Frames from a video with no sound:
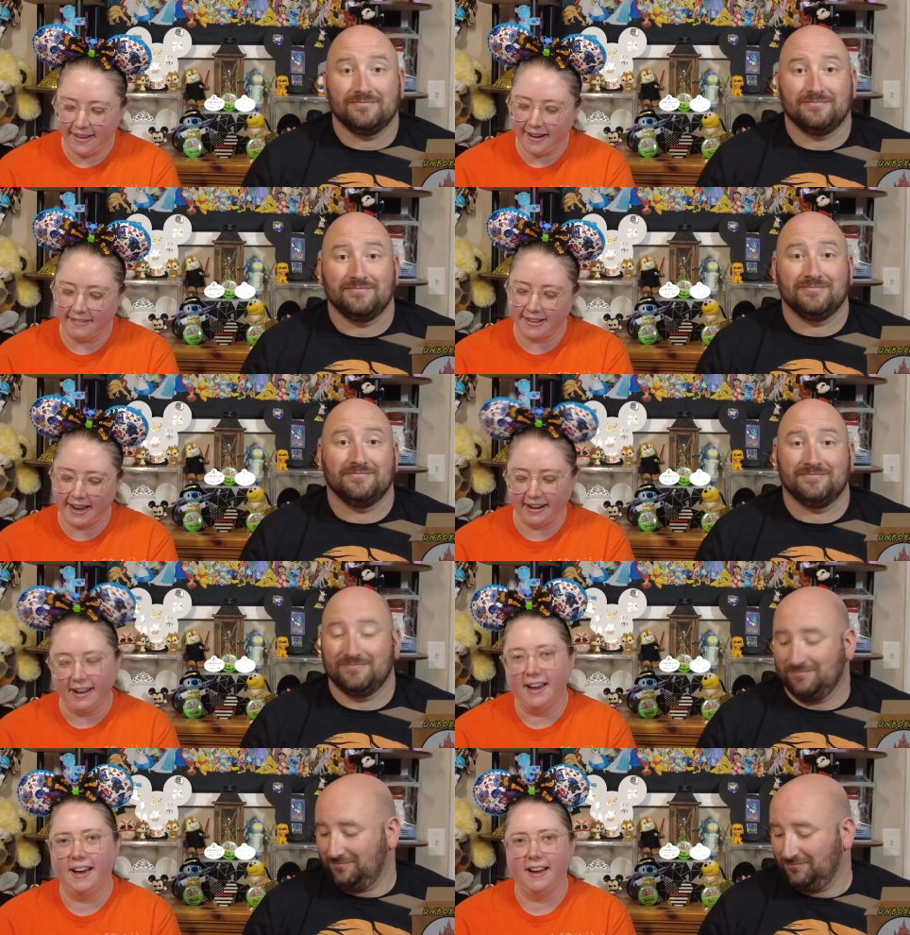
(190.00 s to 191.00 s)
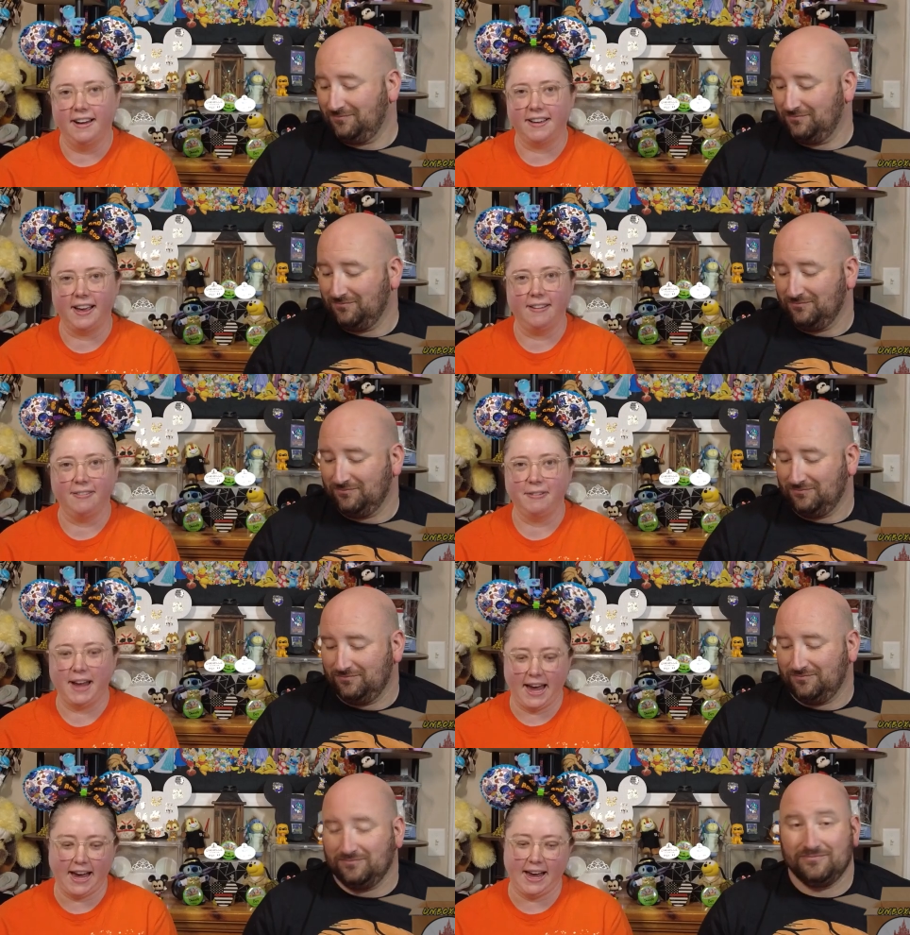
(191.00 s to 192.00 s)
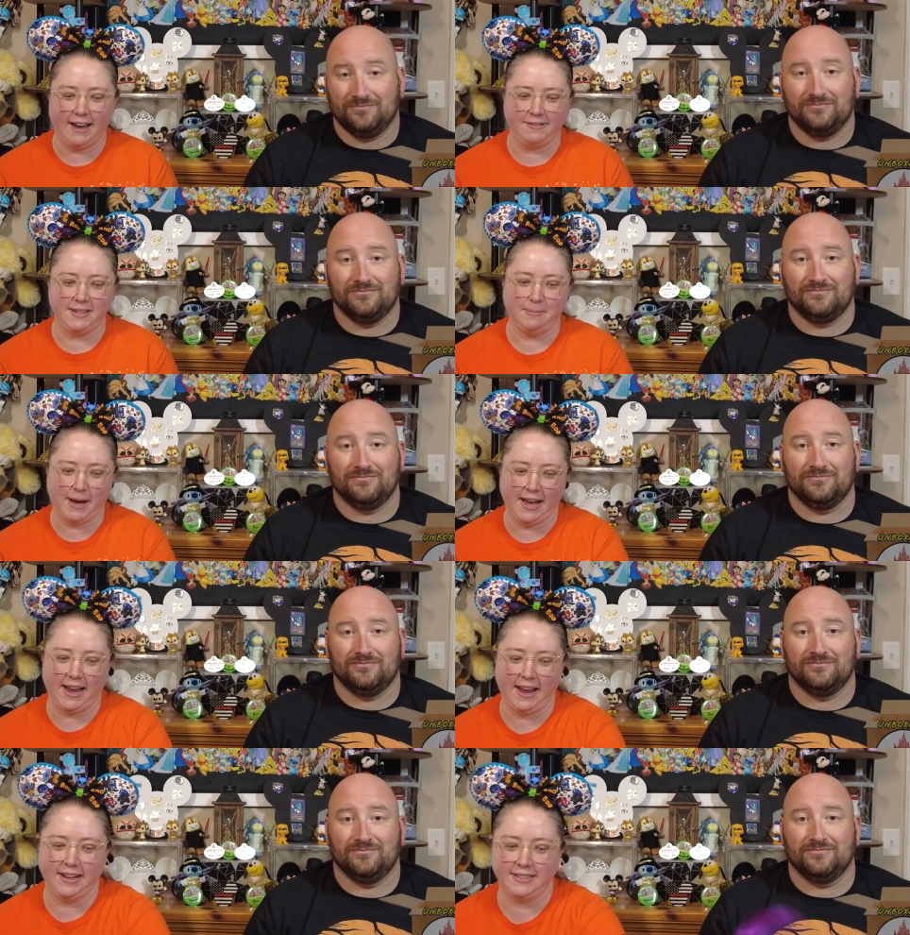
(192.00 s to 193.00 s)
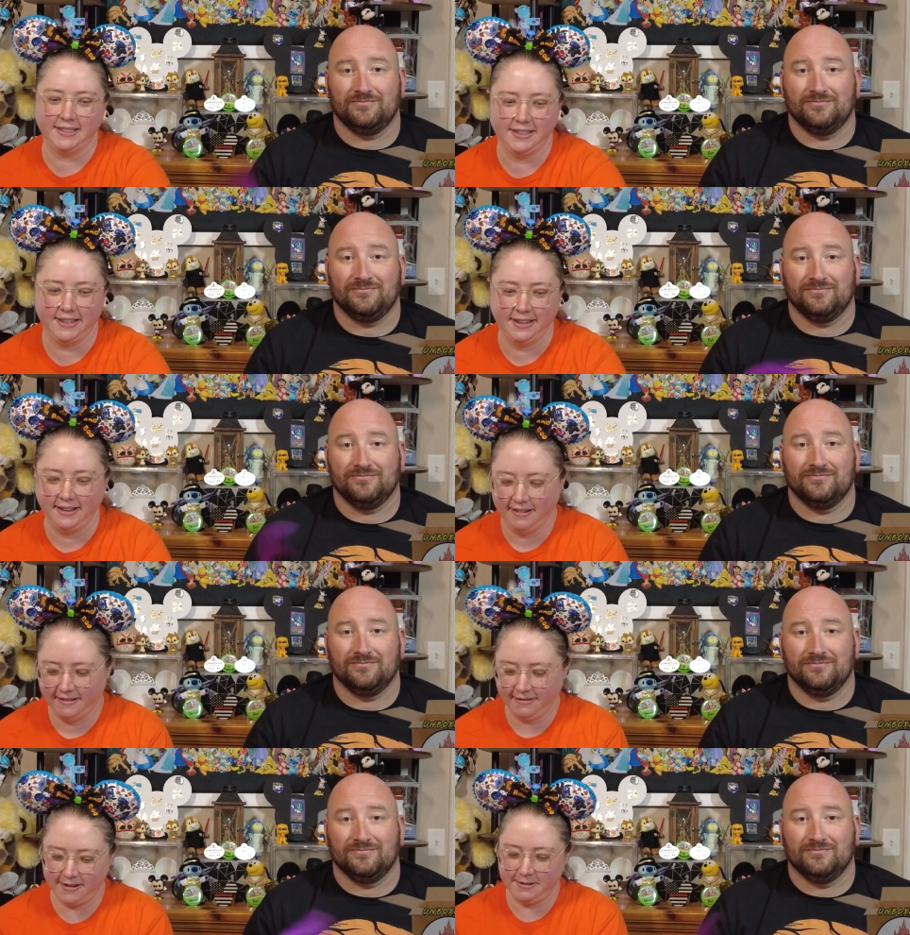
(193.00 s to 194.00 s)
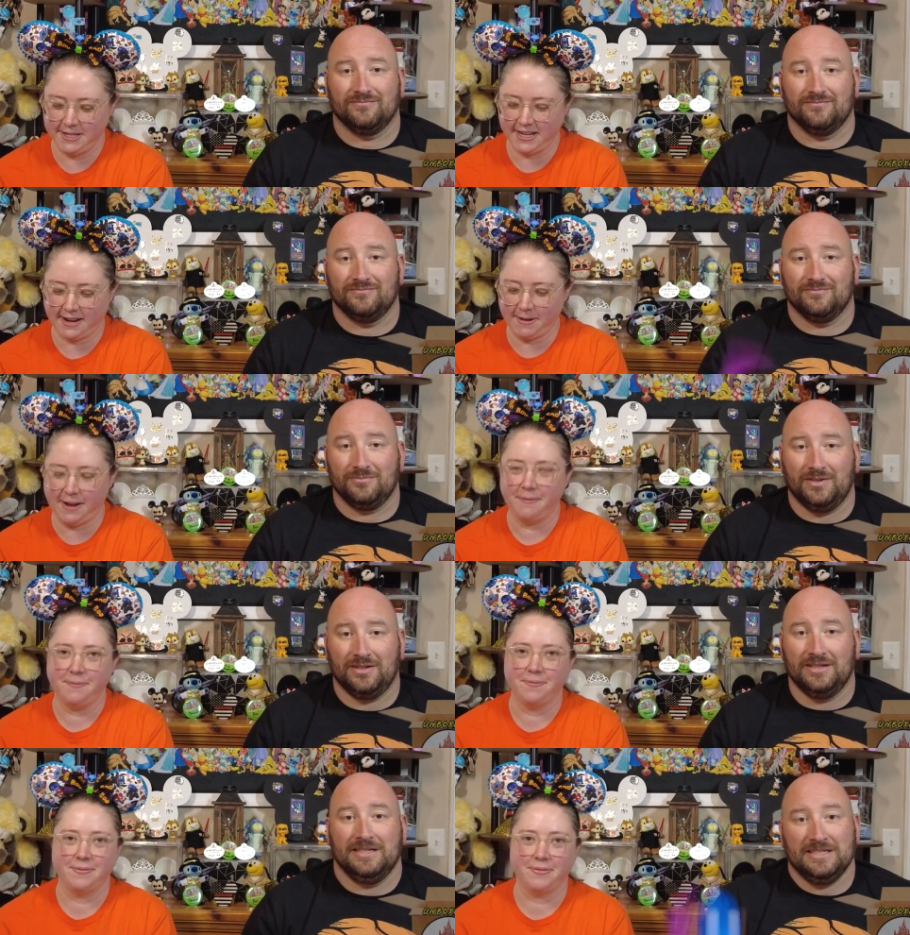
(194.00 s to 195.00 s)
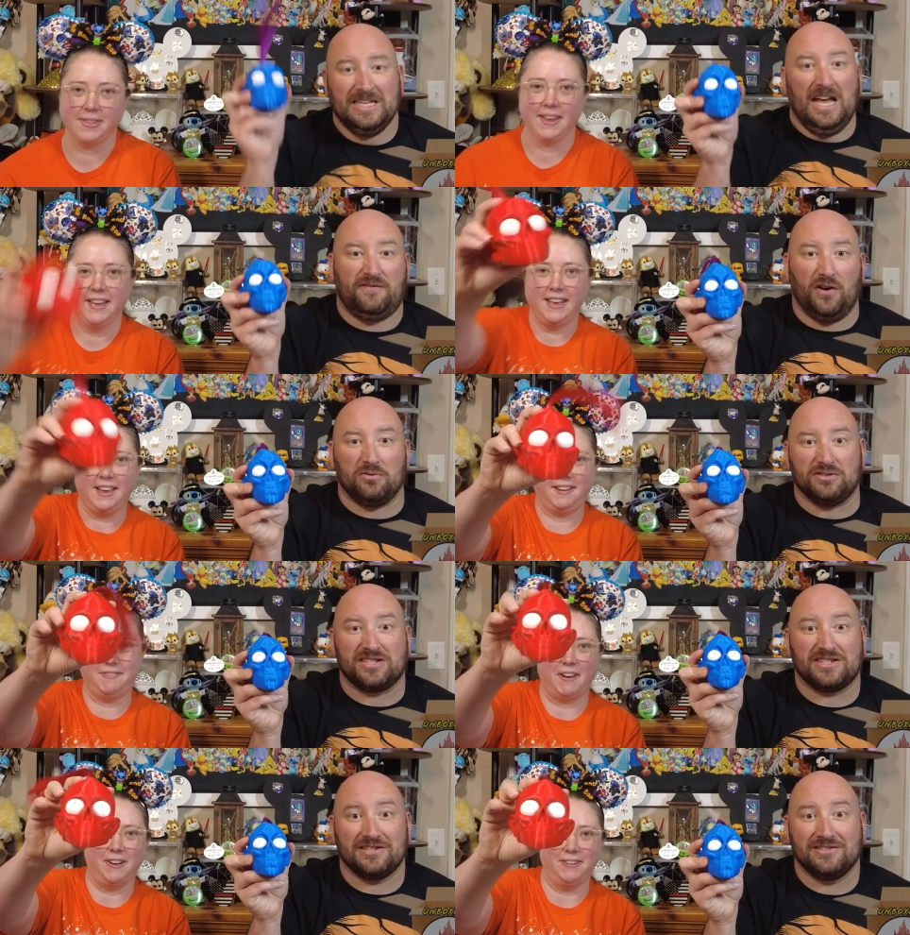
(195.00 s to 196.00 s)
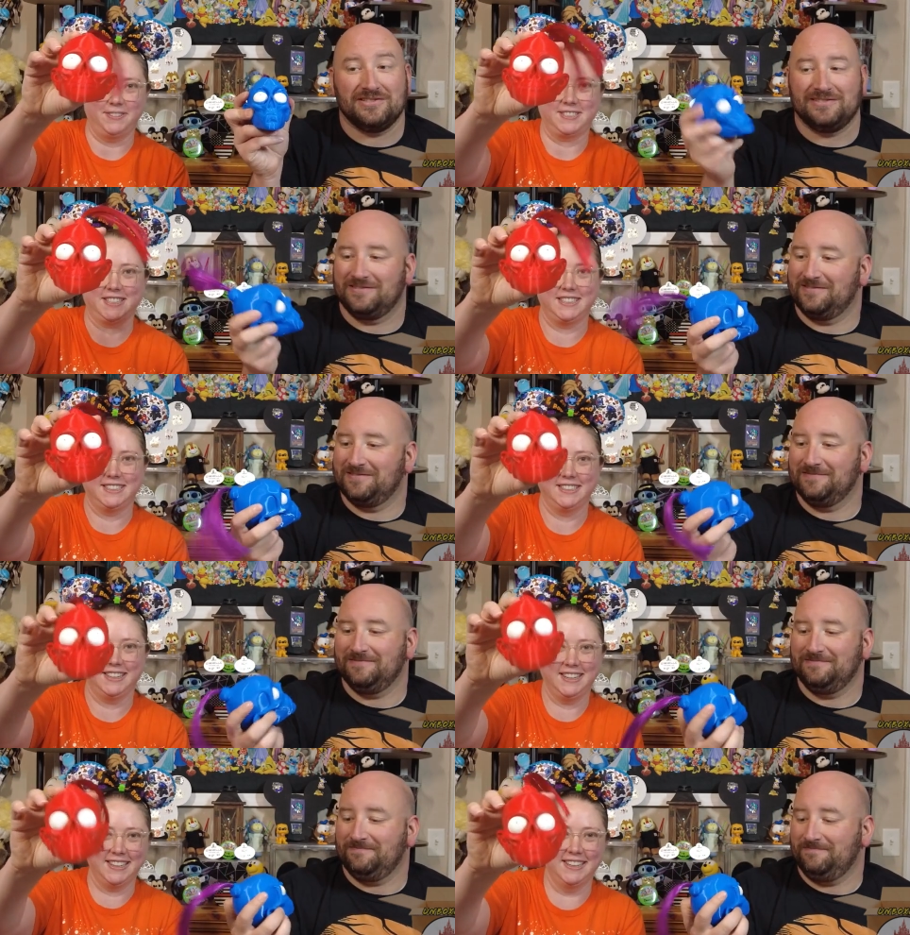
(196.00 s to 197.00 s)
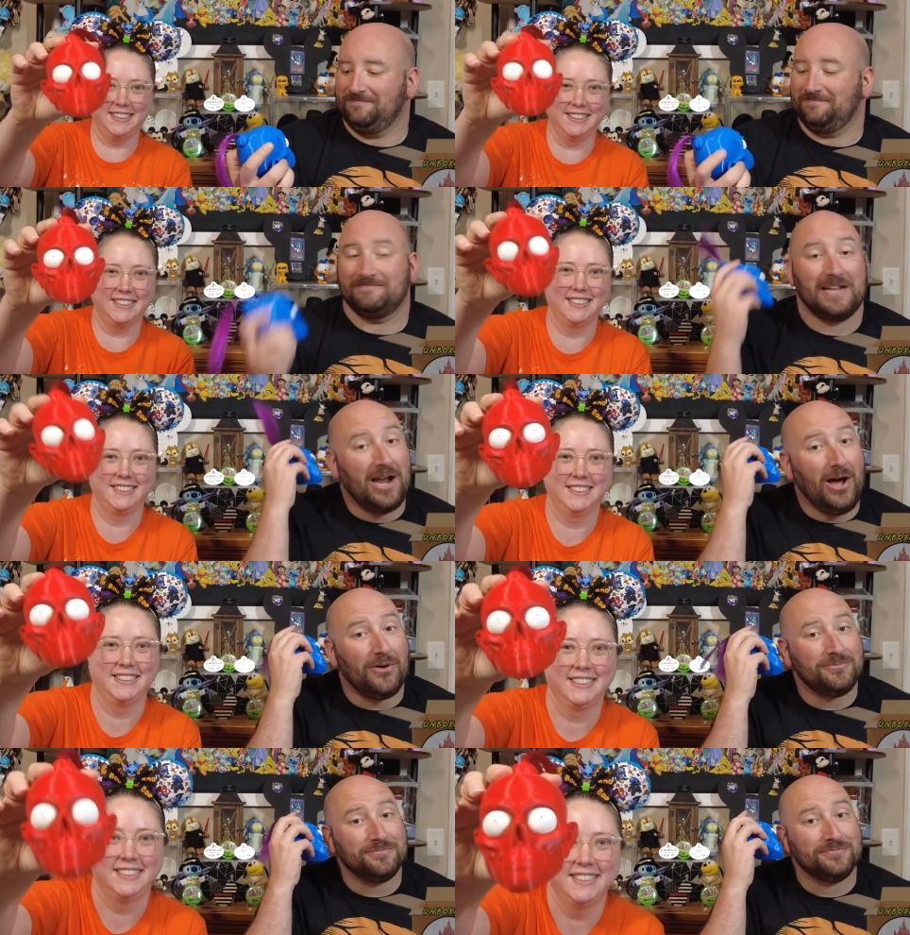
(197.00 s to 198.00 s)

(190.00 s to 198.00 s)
Speaker 1: I was like, okay, we have to buy it. What are we talking about?
Speaker 2: Headphones. Headphones. Hello.